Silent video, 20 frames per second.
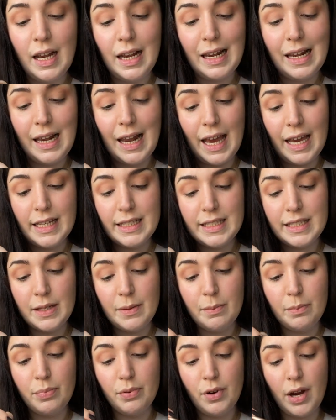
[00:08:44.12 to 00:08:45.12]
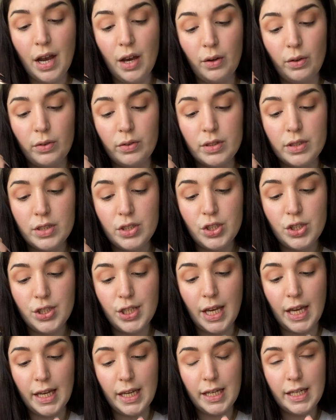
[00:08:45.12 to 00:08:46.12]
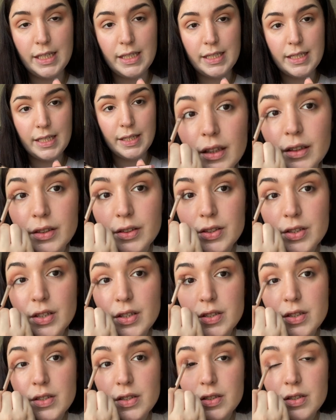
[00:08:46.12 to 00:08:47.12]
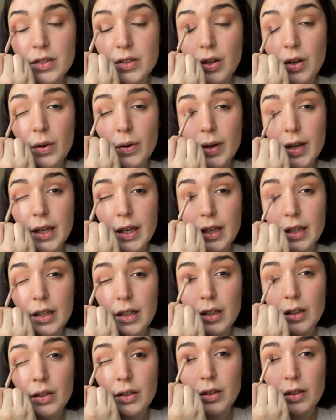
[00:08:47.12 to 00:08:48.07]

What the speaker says: light brown shade and just go in